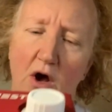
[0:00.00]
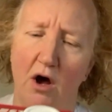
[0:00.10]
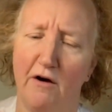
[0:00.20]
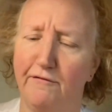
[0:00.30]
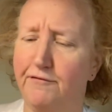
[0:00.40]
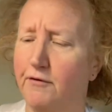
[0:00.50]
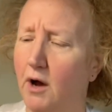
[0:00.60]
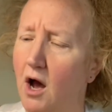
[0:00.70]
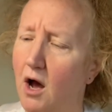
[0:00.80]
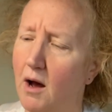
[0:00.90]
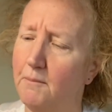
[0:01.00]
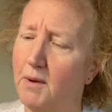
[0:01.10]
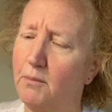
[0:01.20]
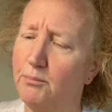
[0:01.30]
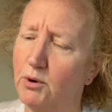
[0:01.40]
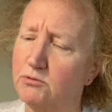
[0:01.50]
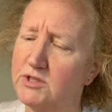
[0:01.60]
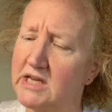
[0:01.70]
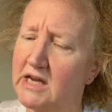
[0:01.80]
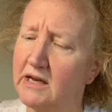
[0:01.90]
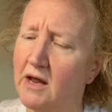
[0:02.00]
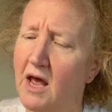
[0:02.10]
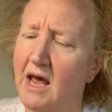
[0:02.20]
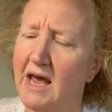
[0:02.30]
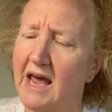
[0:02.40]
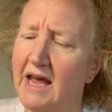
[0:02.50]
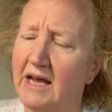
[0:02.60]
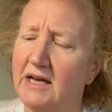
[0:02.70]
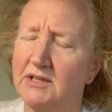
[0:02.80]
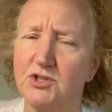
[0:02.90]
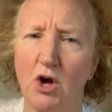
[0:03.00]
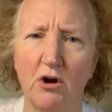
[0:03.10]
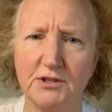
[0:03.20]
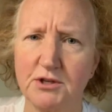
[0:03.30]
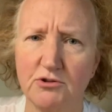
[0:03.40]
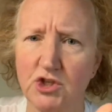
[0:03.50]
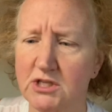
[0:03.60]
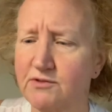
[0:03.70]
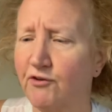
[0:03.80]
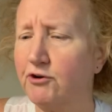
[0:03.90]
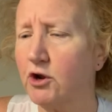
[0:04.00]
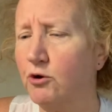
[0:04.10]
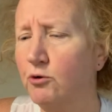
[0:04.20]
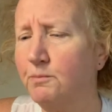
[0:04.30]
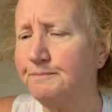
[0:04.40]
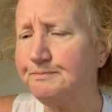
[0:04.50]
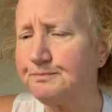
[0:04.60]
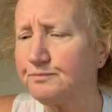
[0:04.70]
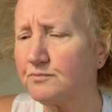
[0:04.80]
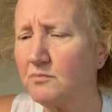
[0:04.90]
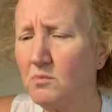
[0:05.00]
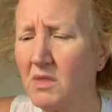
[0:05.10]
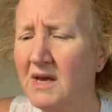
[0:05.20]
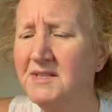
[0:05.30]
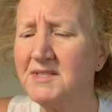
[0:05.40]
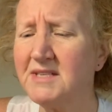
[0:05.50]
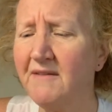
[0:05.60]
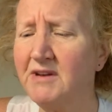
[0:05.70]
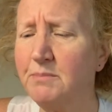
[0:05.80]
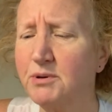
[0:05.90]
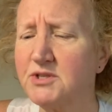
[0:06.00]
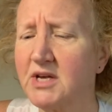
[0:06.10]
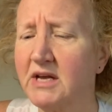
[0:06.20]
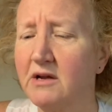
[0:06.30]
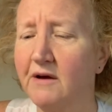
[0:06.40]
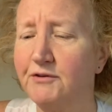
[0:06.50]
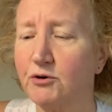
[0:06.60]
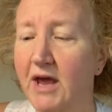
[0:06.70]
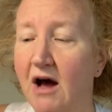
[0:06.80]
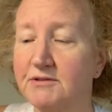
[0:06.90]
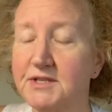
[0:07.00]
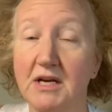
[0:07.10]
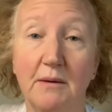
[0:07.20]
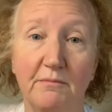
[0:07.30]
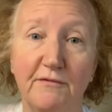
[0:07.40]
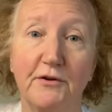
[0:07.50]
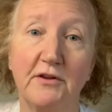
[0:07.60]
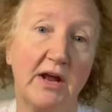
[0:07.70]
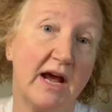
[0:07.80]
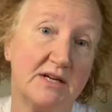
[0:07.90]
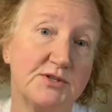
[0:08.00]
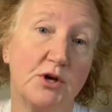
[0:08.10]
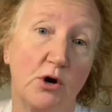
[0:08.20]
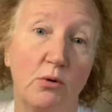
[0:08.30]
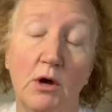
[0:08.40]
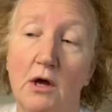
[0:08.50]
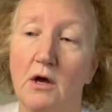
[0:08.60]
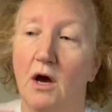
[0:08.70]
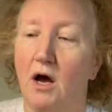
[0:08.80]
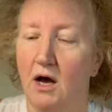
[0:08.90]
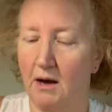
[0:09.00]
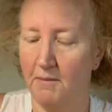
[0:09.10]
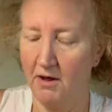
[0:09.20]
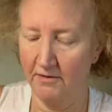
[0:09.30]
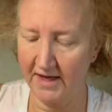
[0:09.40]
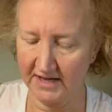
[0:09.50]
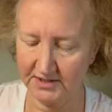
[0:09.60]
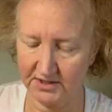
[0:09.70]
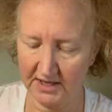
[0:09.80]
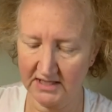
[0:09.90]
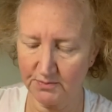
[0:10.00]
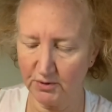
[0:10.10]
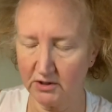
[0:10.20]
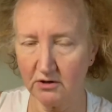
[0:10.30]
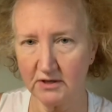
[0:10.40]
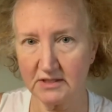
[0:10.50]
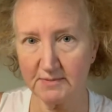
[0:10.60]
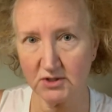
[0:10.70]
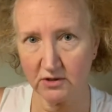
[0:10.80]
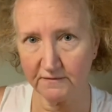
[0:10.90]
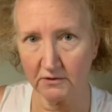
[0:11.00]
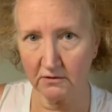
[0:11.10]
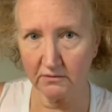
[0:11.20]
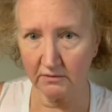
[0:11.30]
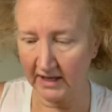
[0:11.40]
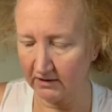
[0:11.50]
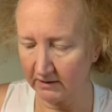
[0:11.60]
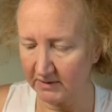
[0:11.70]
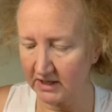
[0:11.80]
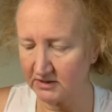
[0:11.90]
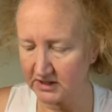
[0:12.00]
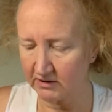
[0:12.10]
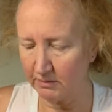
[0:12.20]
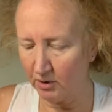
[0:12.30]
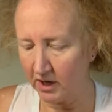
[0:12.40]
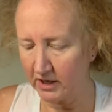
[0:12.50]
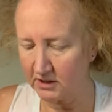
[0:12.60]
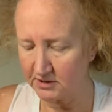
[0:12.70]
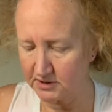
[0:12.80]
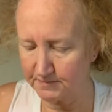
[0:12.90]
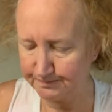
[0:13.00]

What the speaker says: of protein. And also, just for note, it's 70% of your calcium for the day. So That's pretty good, especially if you're like limiting dairy products.